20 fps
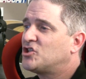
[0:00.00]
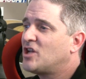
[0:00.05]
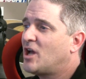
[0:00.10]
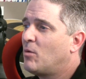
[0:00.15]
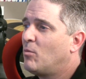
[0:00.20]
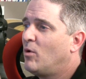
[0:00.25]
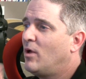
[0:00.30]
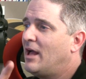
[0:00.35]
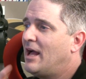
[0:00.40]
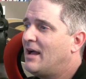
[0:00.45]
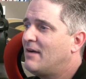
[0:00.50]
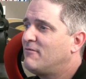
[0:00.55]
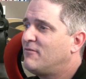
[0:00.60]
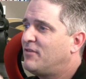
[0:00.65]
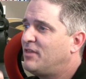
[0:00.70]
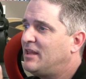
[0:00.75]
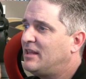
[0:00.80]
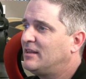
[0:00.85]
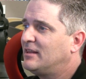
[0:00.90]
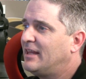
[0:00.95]
Sean, we'll
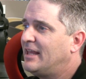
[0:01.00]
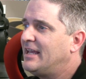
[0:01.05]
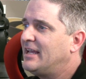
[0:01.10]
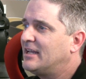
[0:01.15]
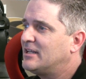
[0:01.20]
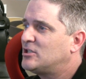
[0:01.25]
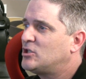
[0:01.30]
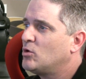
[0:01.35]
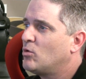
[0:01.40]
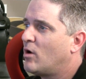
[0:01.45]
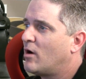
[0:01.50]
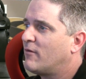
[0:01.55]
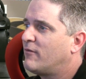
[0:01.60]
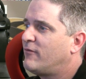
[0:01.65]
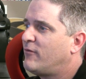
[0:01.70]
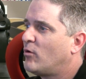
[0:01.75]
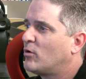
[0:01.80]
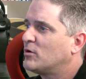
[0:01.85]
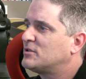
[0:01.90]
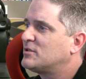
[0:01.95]
have the link to our
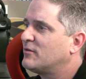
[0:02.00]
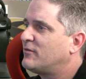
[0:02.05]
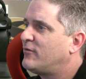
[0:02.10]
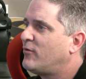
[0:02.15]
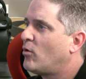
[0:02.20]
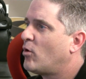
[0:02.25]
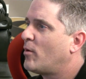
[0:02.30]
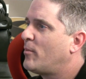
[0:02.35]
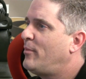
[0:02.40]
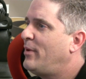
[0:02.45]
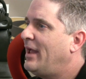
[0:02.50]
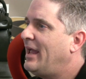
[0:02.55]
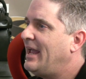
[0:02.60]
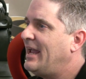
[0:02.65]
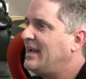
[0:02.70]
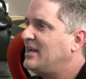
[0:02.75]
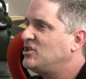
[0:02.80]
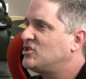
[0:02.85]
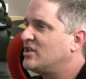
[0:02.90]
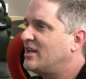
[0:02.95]
Forza 4
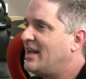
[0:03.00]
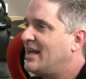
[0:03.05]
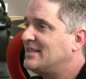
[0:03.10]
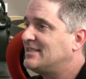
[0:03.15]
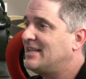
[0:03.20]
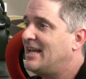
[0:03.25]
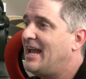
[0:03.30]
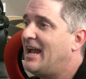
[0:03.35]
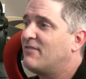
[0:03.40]
page that has